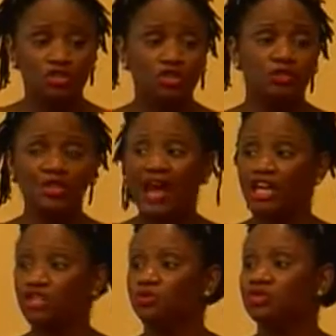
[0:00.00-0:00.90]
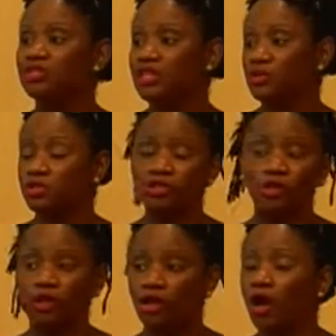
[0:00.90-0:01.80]
so you can actually see what's
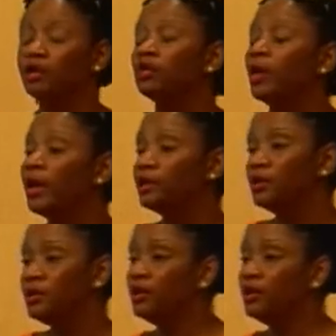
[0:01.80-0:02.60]
going on. Go ahead.